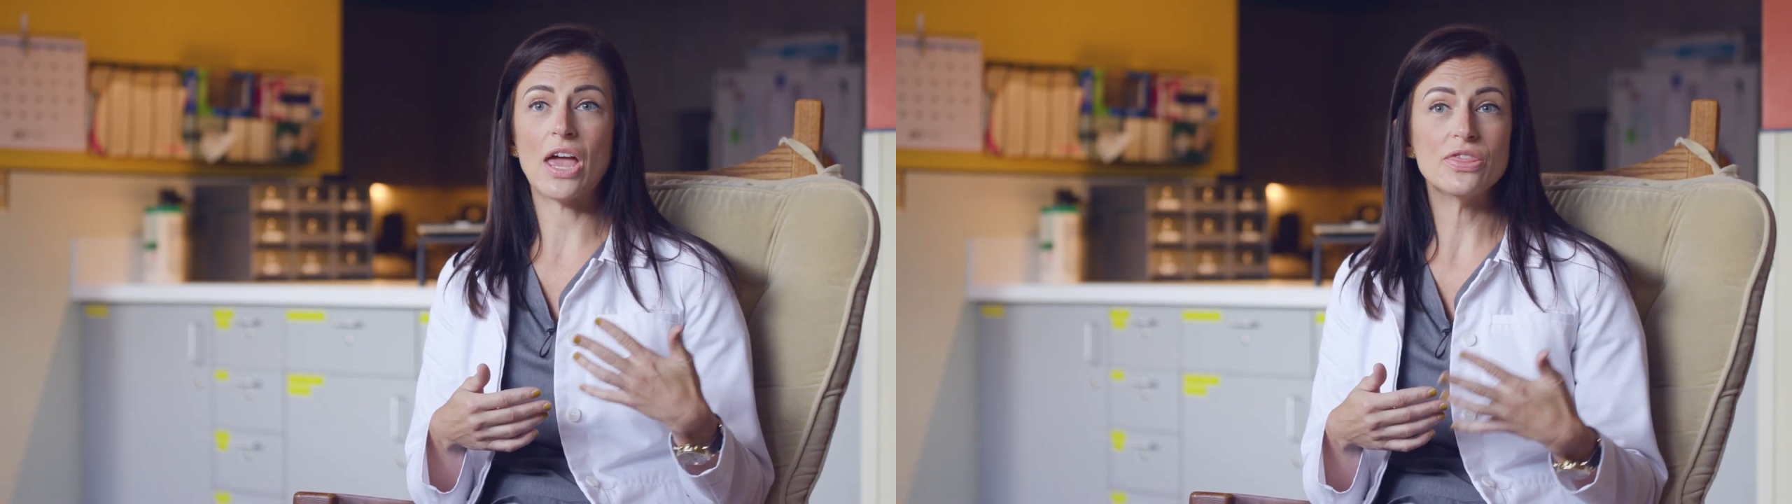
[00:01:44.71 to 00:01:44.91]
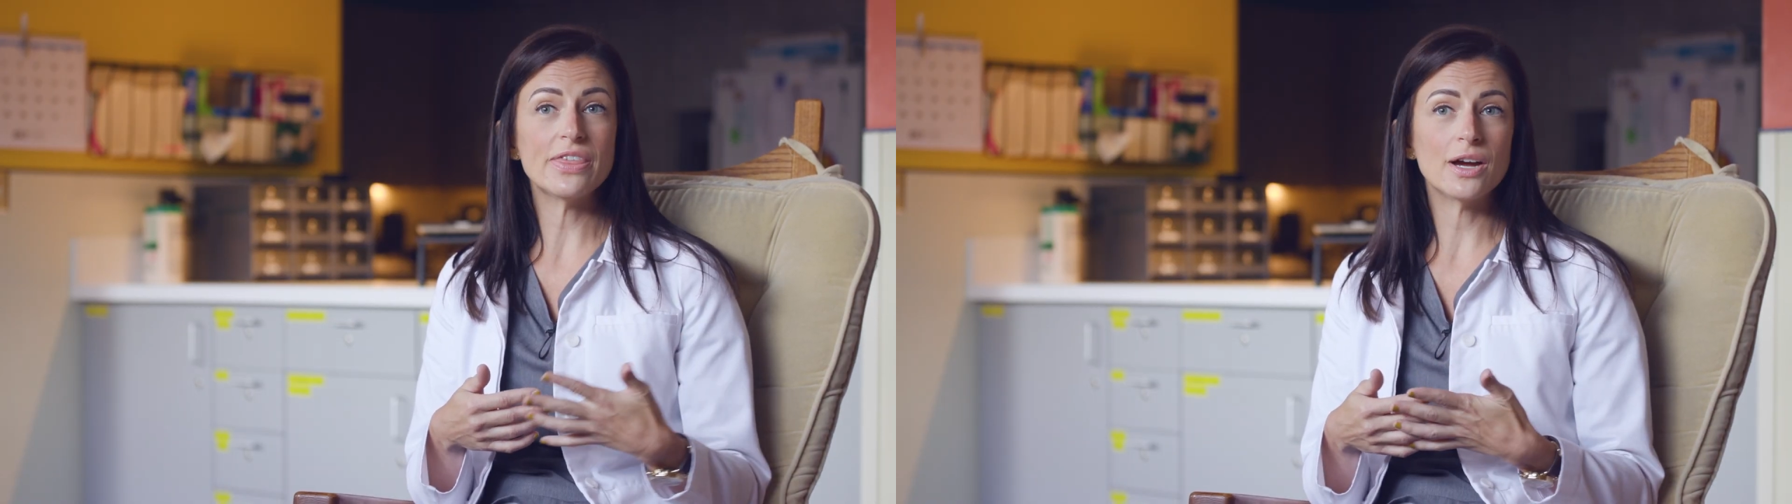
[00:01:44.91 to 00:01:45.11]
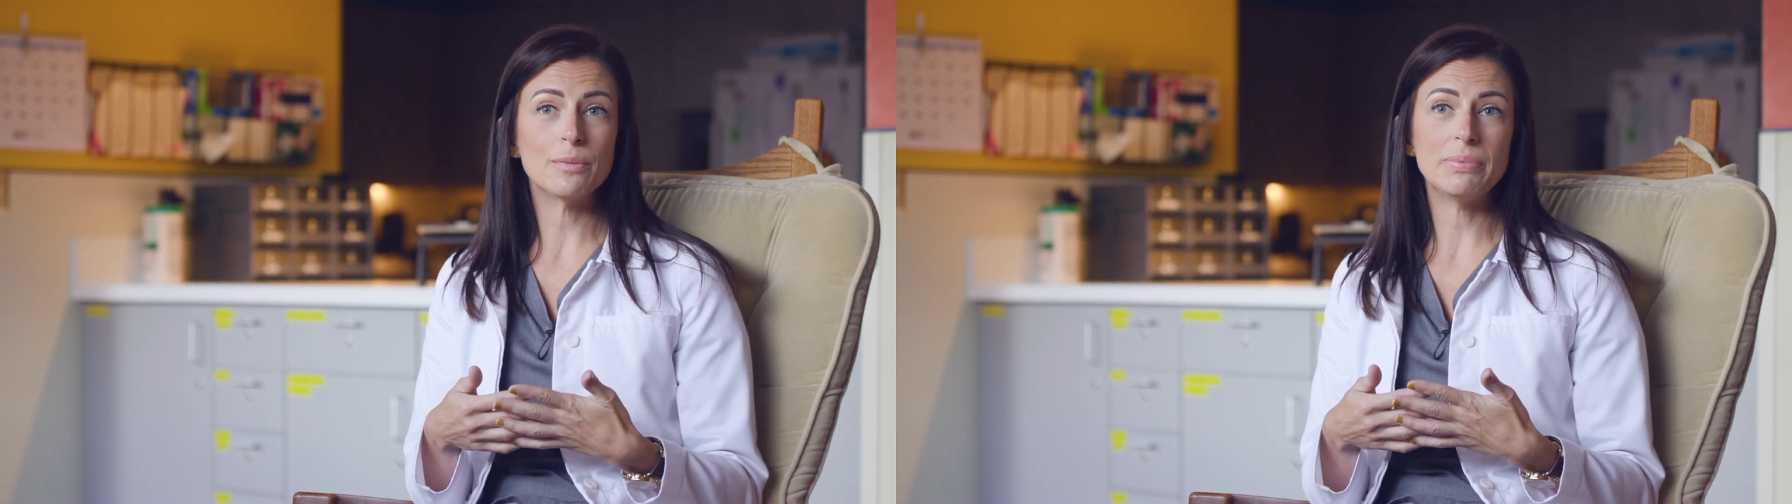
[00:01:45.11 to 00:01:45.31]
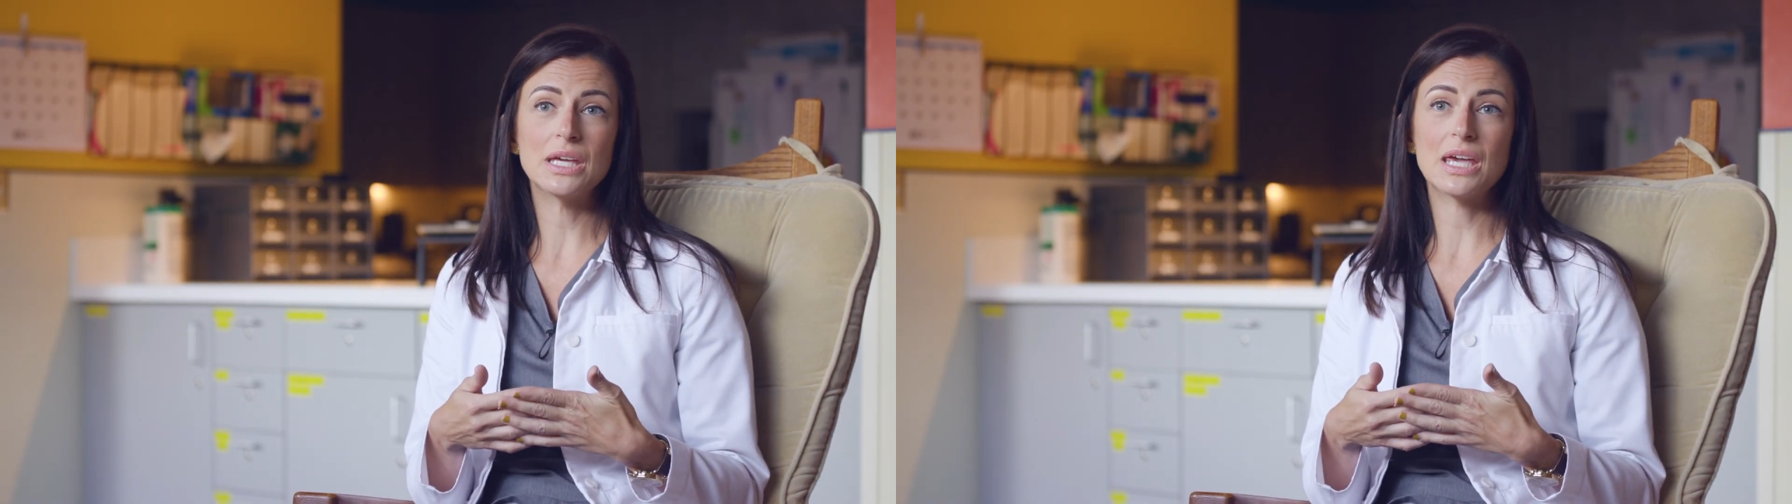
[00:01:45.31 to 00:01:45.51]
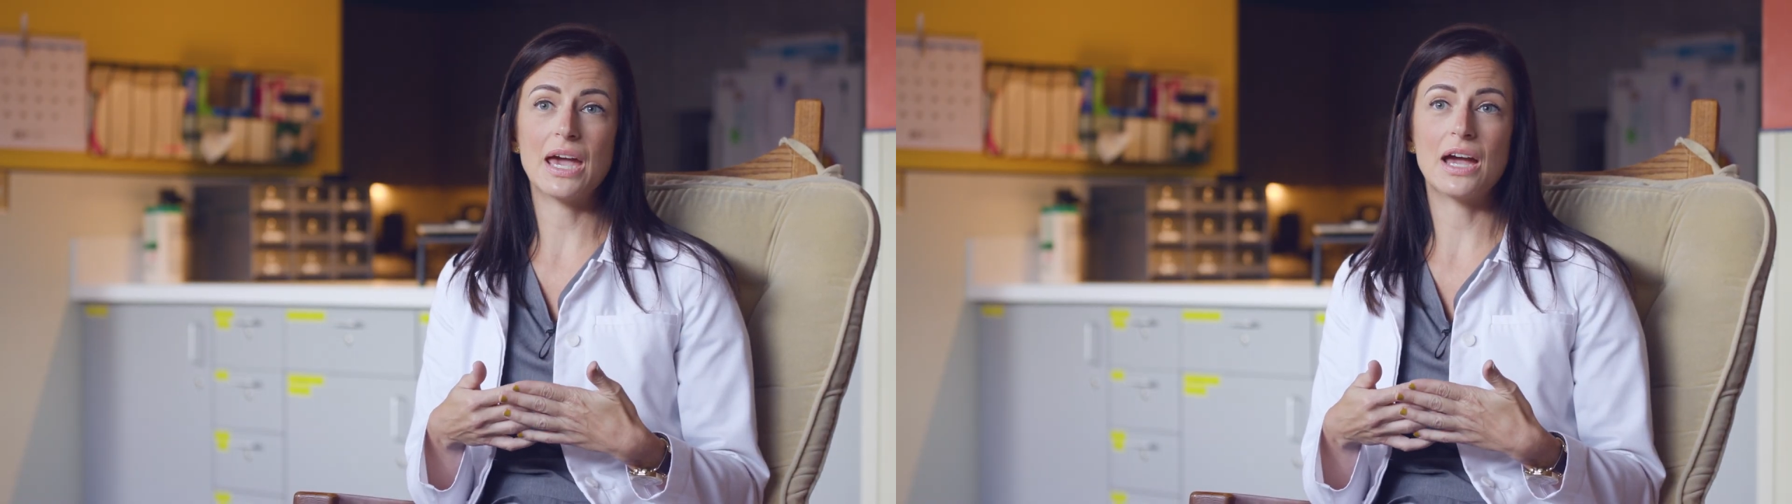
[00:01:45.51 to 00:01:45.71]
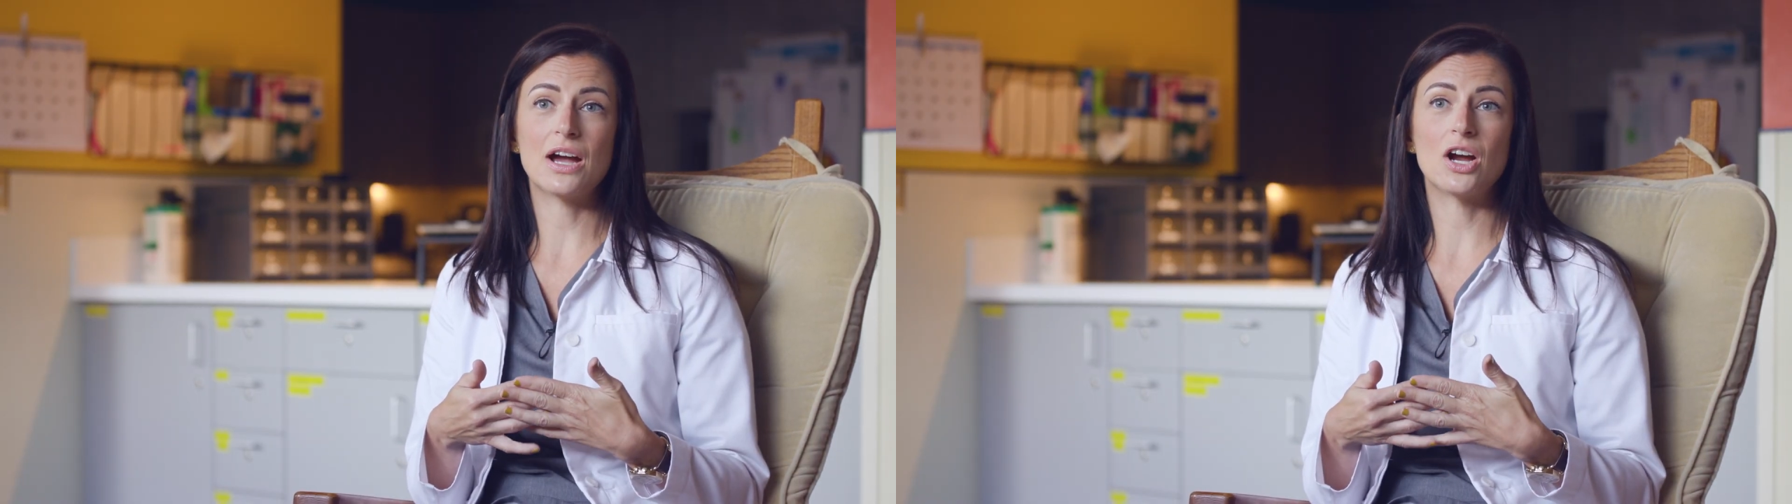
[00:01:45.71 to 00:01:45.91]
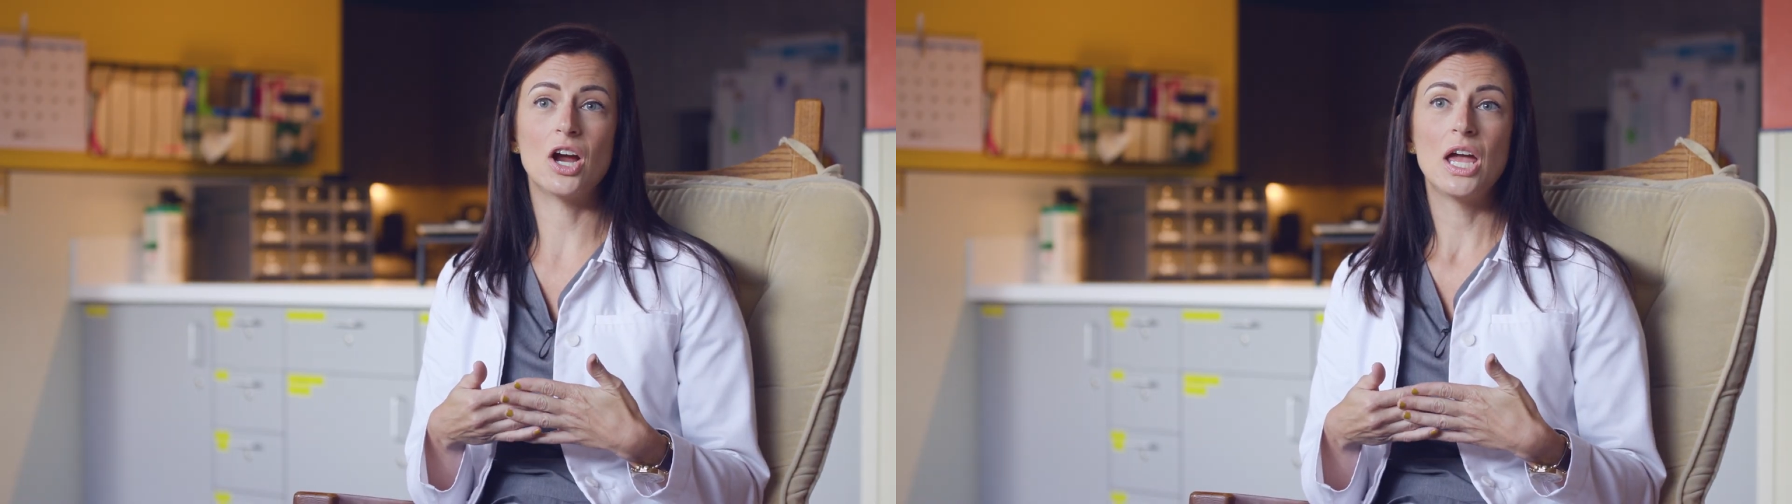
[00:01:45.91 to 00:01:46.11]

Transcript: and therapy care.